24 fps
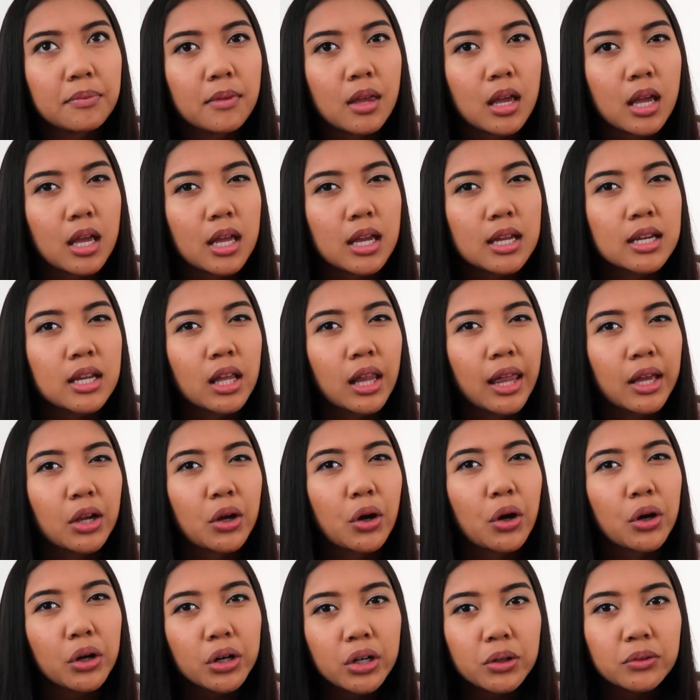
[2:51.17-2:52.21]
and it
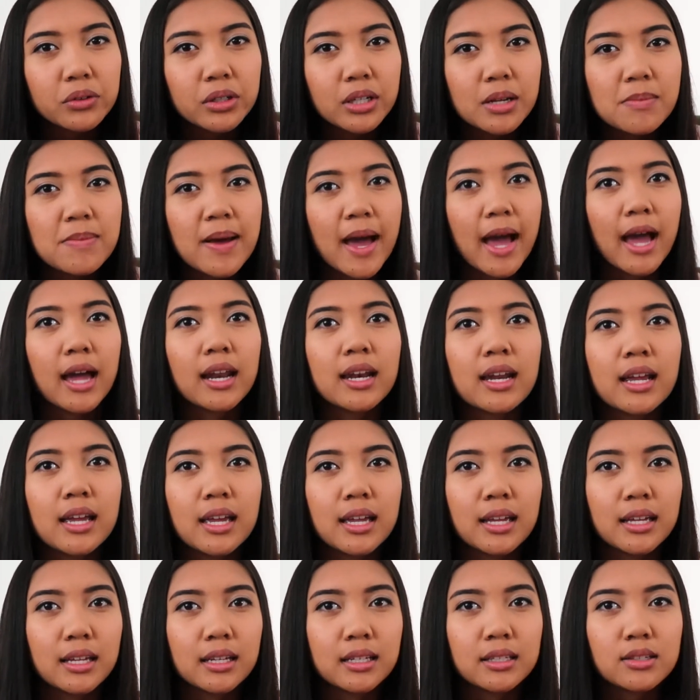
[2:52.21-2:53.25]
hurt really bad,
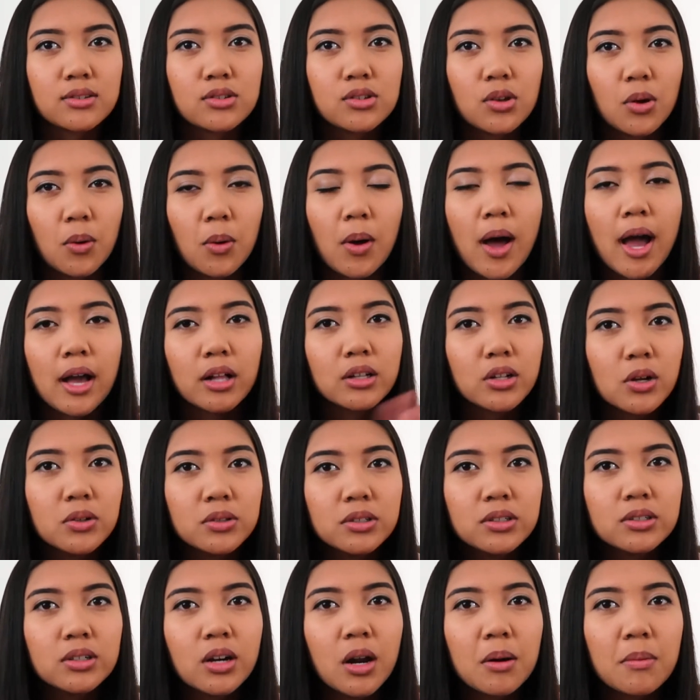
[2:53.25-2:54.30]
and so I closed
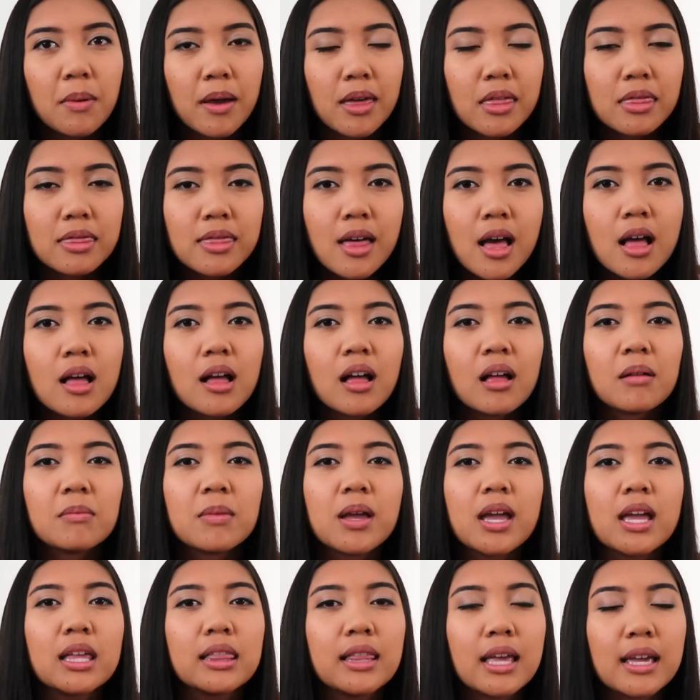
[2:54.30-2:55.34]
it on my thumb,
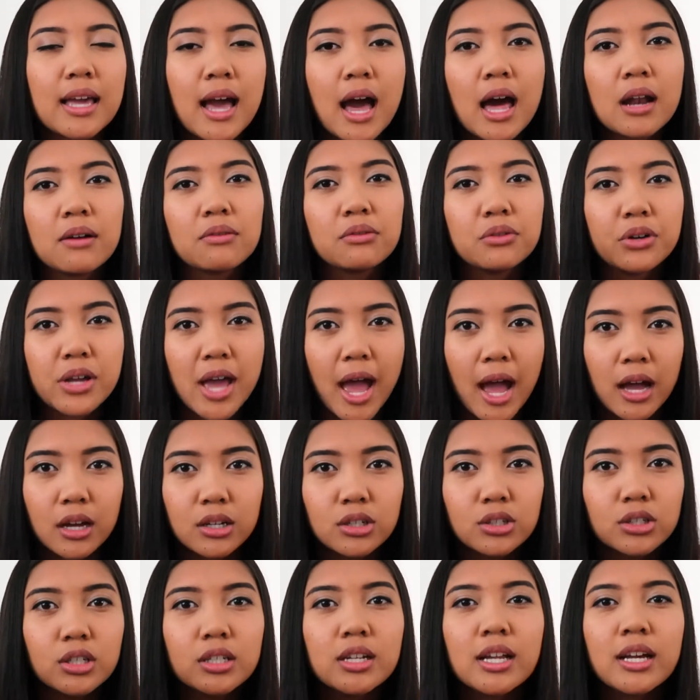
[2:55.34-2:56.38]
and out of
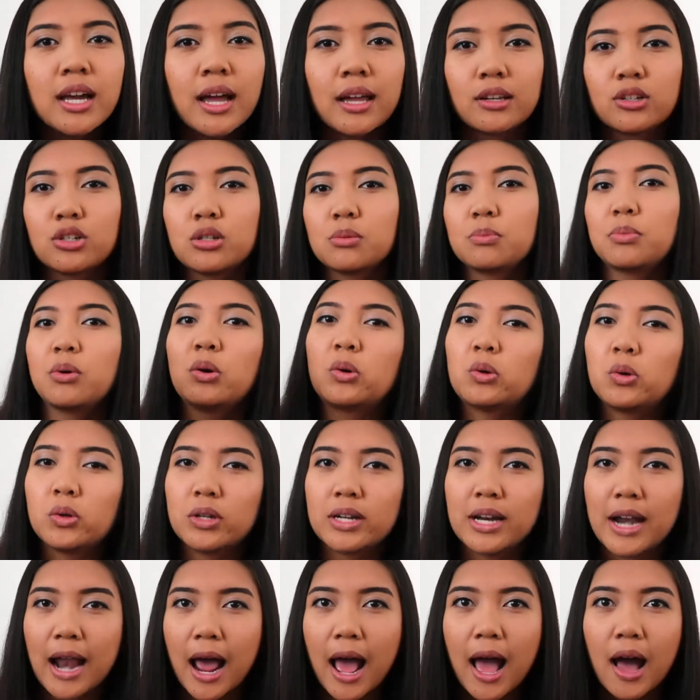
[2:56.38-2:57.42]
reaction I kind of just pulled
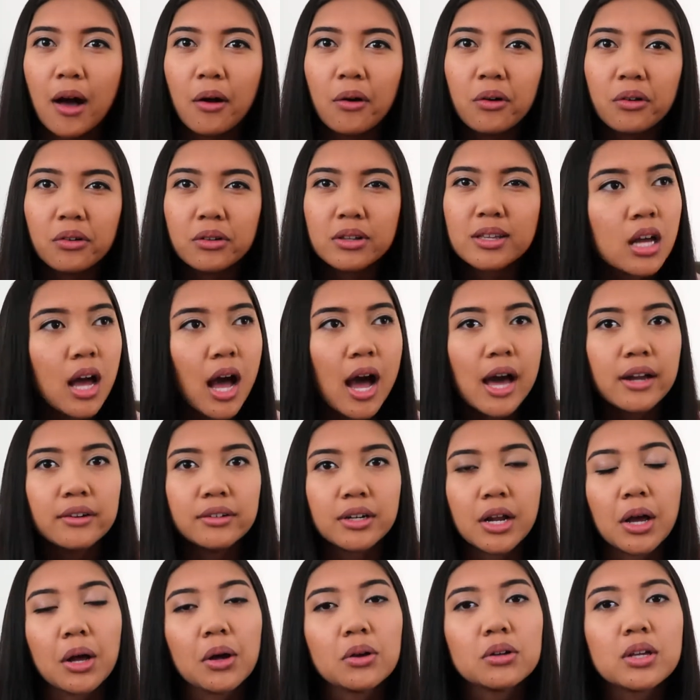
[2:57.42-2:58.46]
it out. I don't
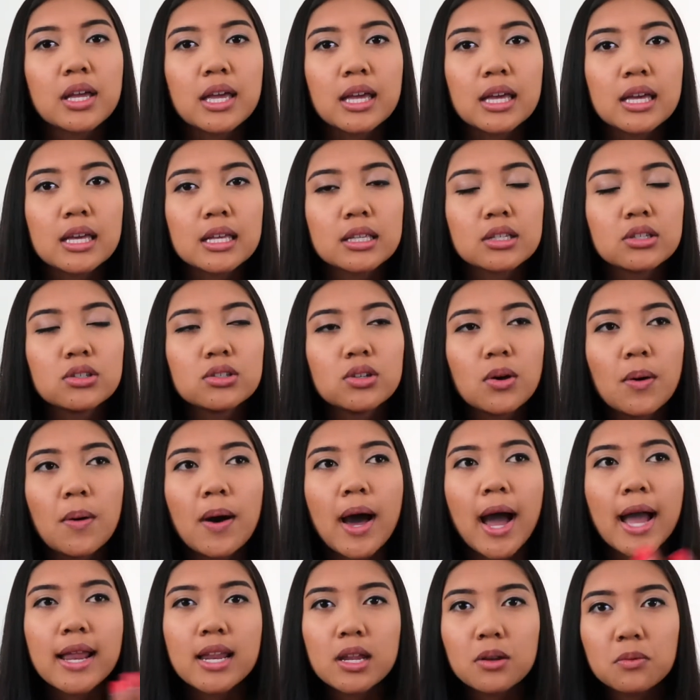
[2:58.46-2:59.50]
know. And so
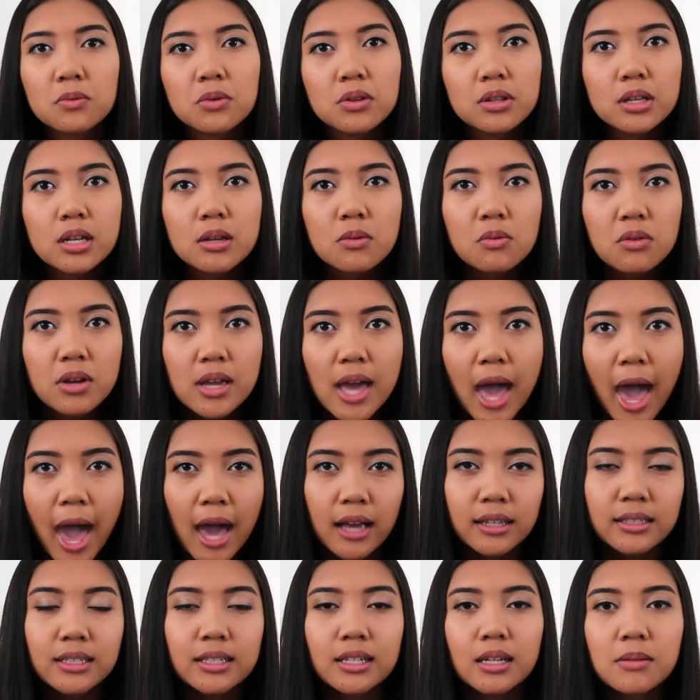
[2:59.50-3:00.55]
I didn't really
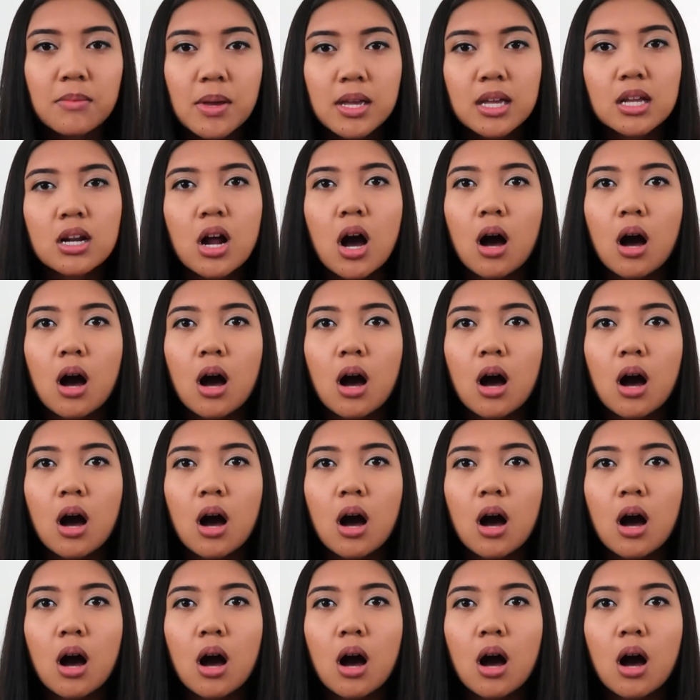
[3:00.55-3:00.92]
react. I didn't make it